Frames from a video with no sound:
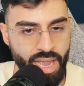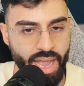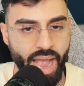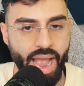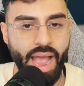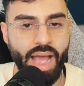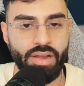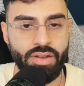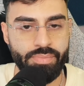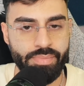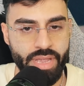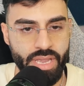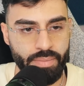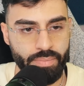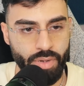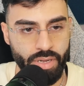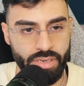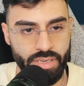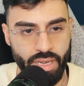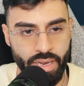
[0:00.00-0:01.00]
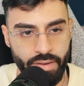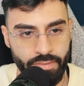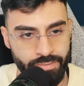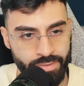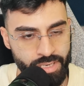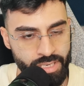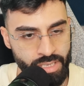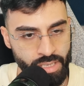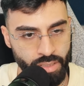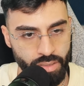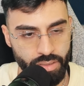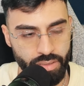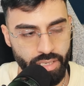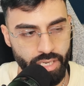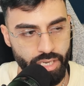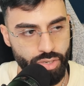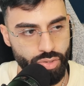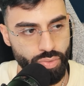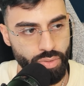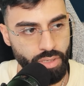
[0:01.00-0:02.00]
how to make money every single day
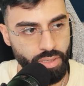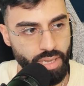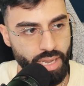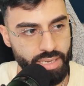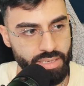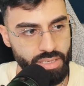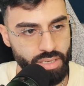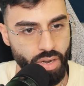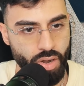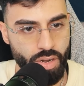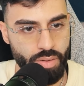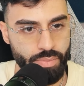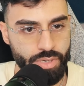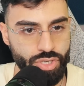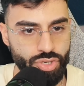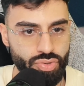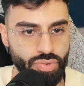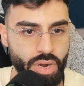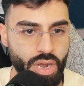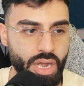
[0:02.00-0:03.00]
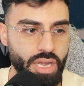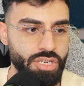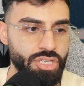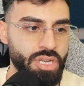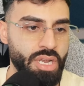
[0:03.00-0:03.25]
utilizing arbitrage,